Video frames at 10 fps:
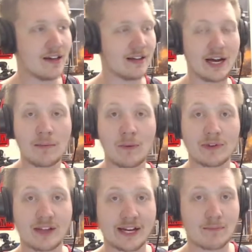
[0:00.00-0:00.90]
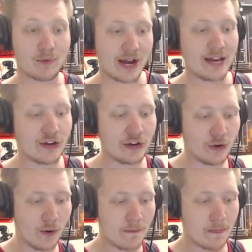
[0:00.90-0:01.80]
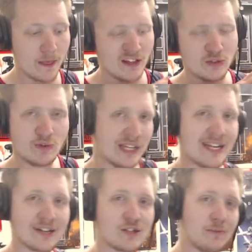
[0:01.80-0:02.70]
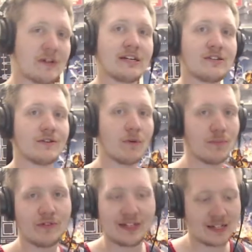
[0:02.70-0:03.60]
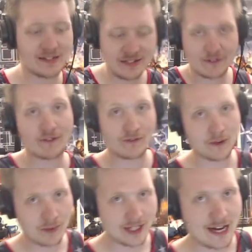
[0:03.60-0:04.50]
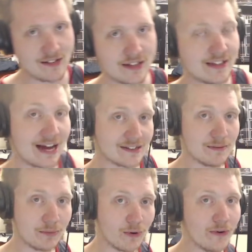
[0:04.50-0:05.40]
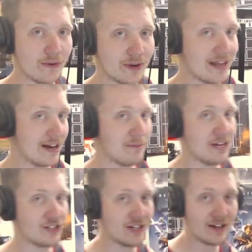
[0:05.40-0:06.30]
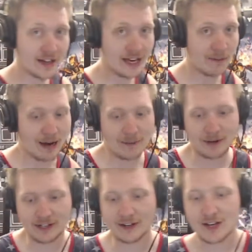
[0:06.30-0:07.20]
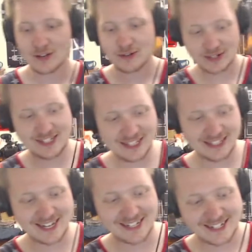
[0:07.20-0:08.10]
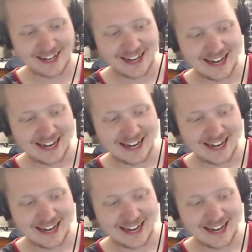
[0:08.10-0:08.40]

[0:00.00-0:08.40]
they come out with like a brand new unique experience of a movie that's different from the last and that's important with animation in my opinion so to see this